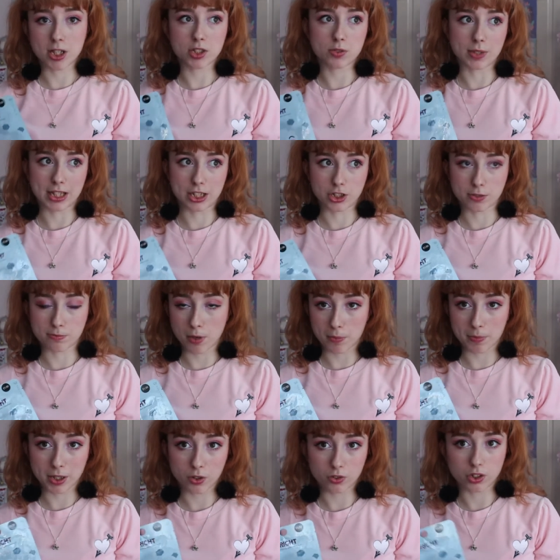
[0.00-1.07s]
mask where you can just
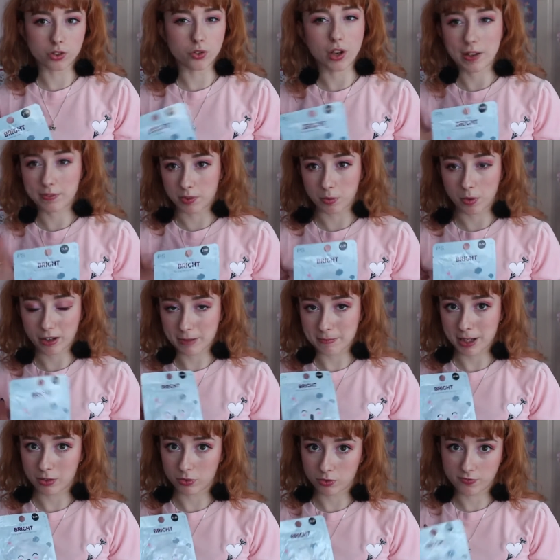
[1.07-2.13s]
pop it on and not have to worry
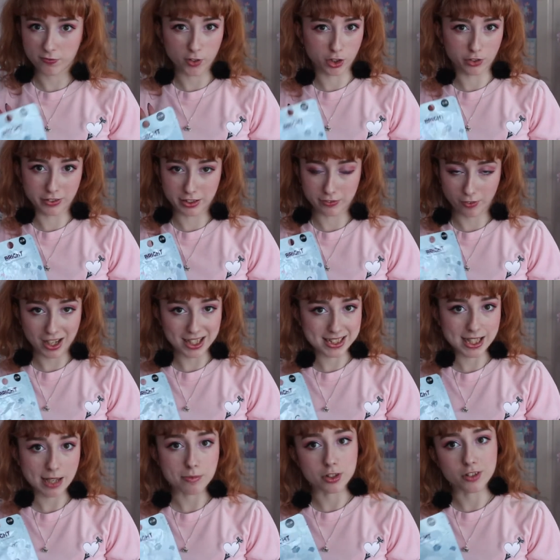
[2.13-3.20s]
about following the right
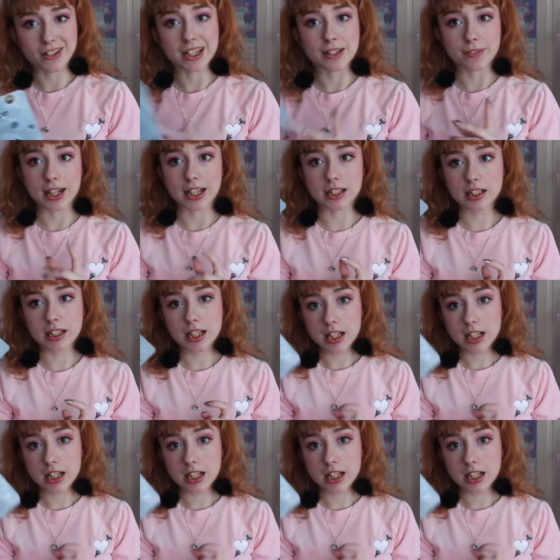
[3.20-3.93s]
steps or anything,